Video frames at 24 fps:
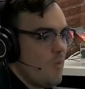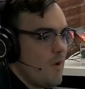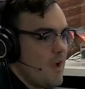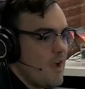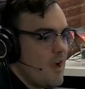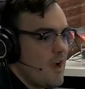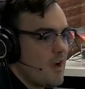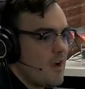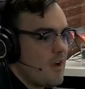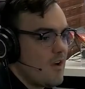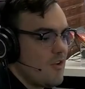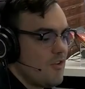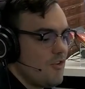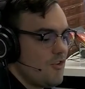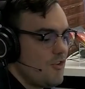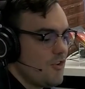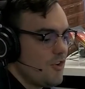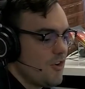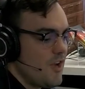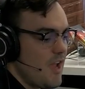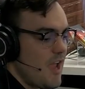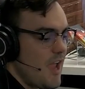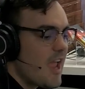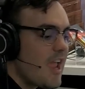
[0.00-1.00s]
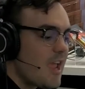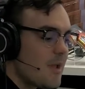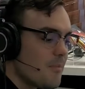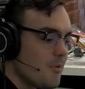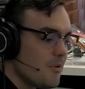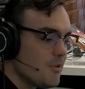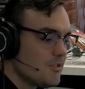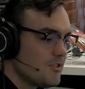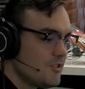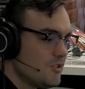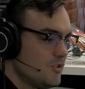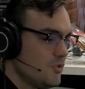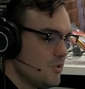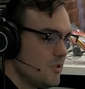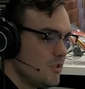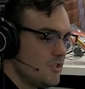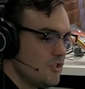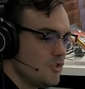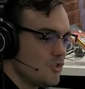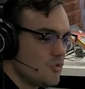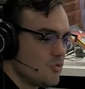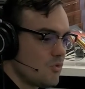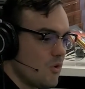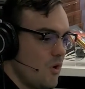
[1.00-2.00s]
where you're able to
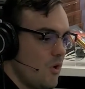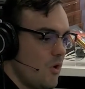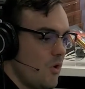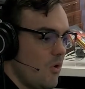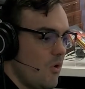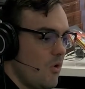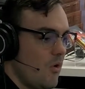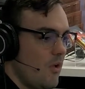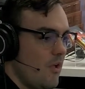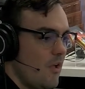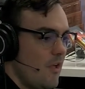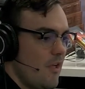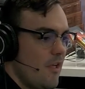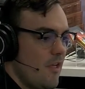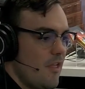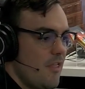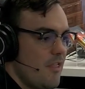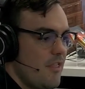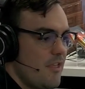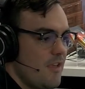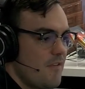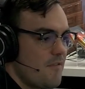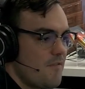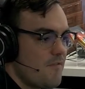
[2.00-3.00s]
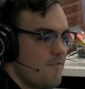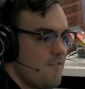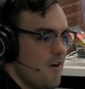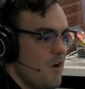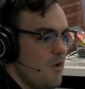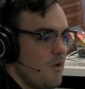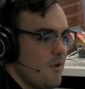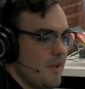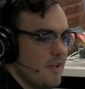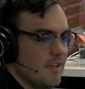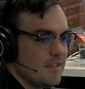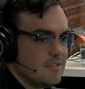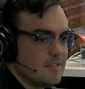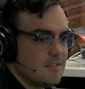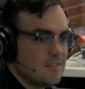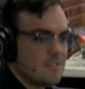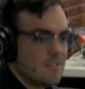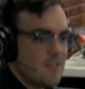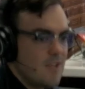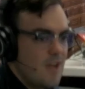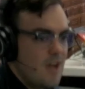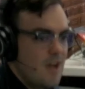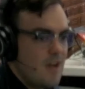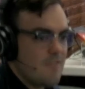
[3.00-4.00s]
control the
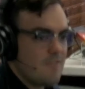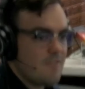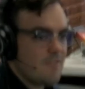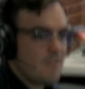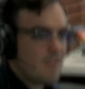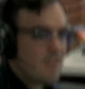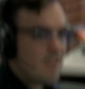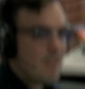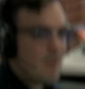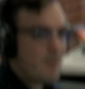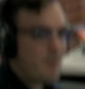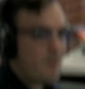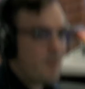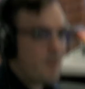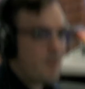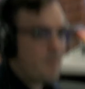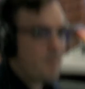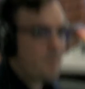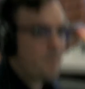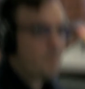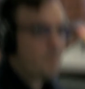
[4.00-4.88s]
focus of the camera.